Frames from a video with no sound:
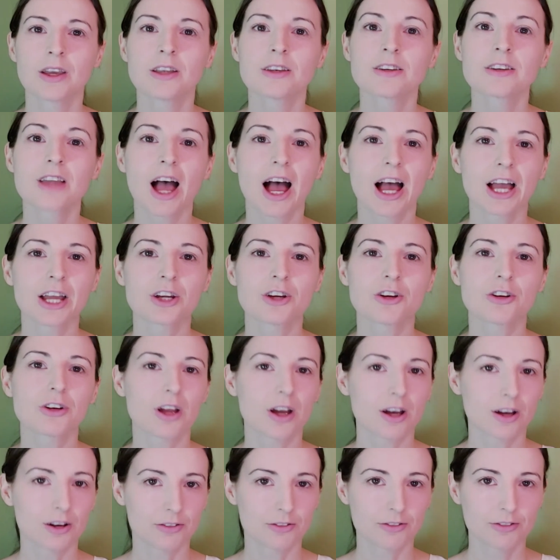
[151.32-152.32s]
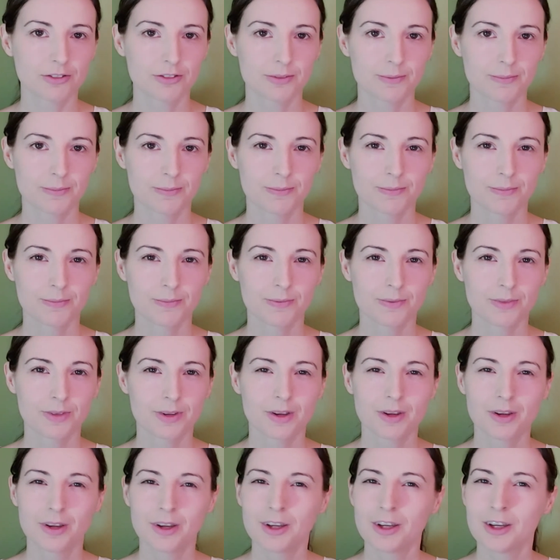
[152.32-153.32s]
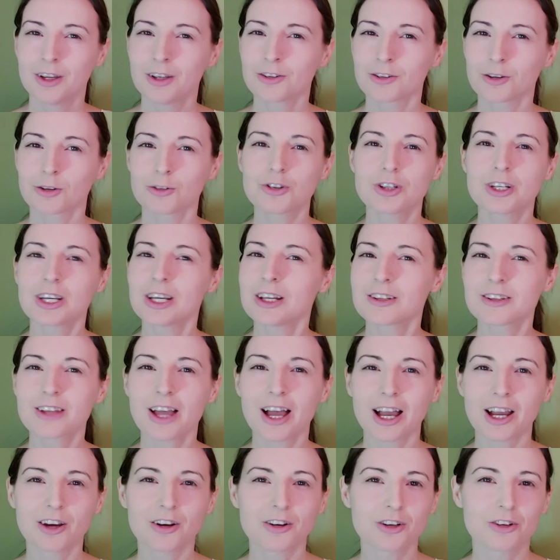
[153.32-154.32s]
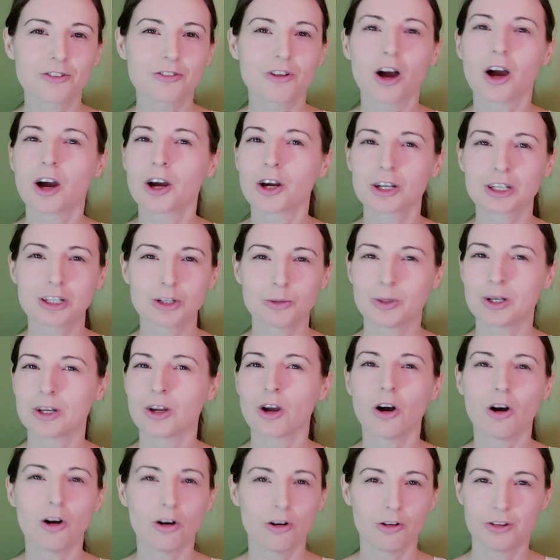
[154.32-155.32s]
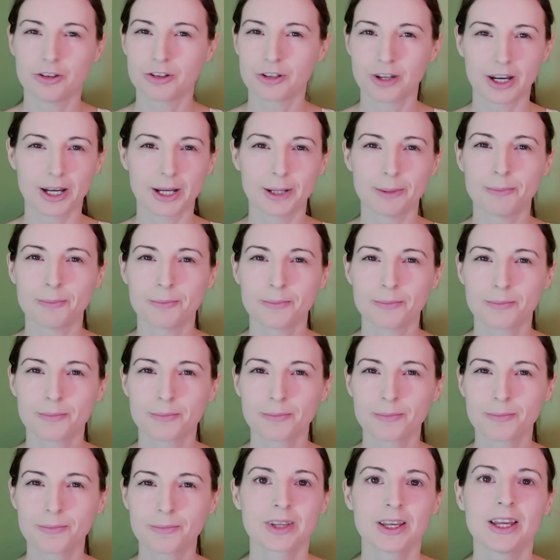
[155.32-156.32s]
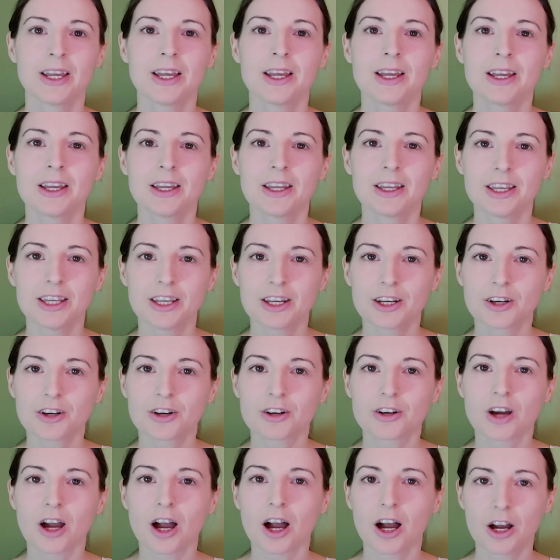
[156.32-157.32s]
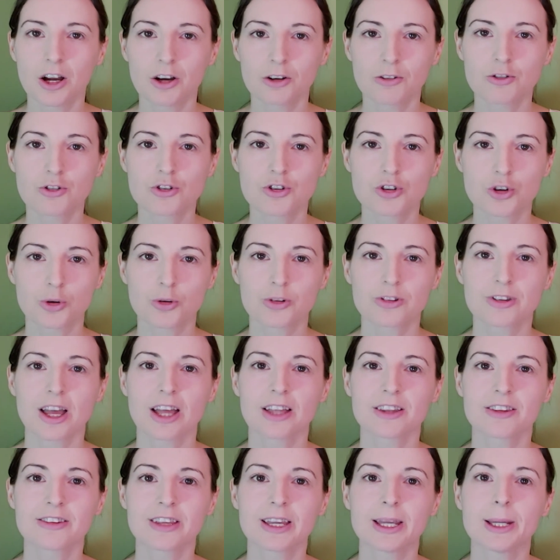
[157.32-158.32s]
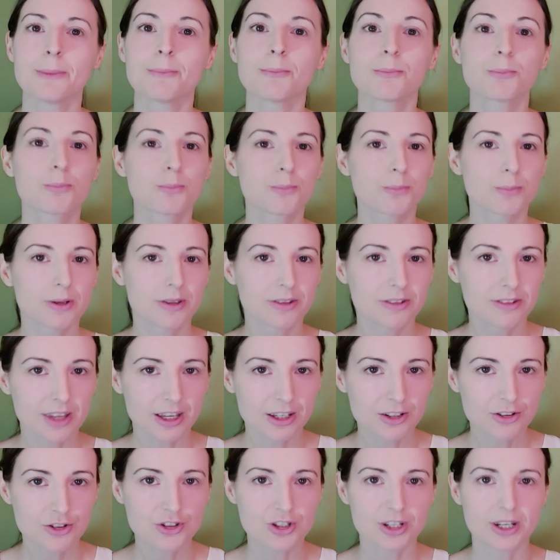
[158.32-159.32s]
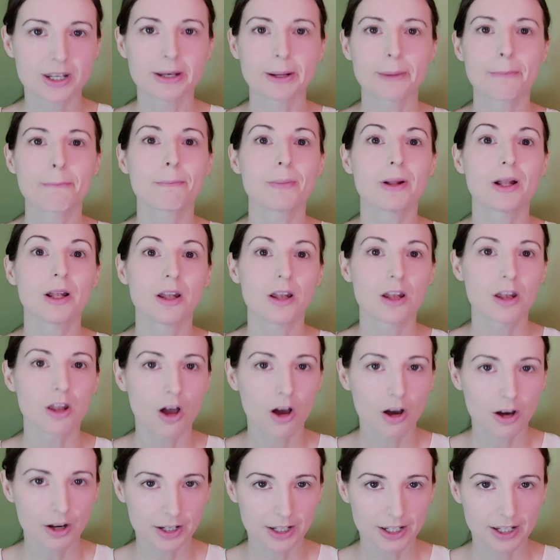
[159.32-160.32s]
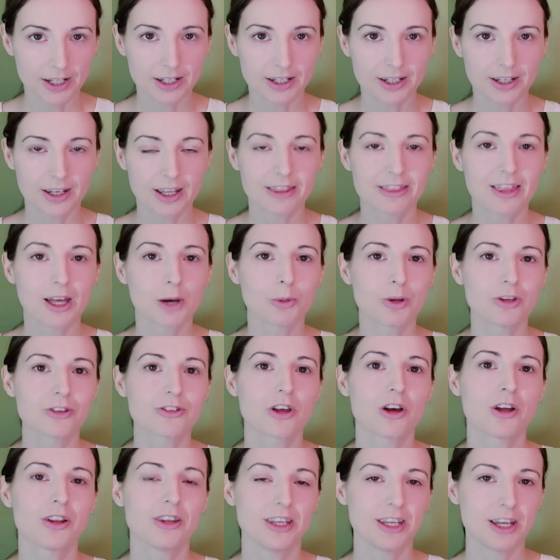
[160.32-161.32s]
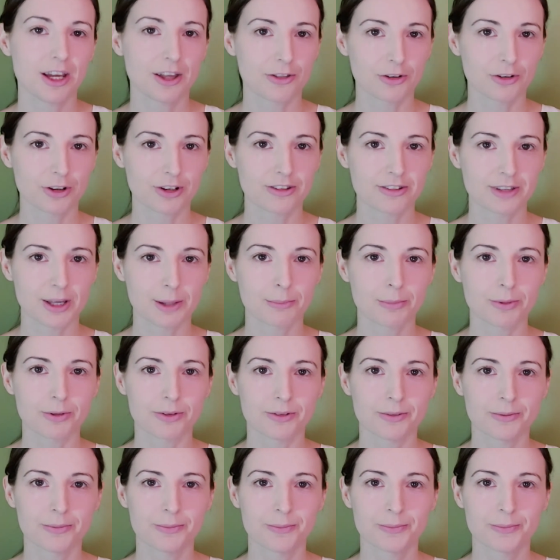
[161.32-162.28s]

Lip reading: Tired of. Don't you get tired of arguing all the time? Here, of shows that same possession, belonging that we saw in the other example.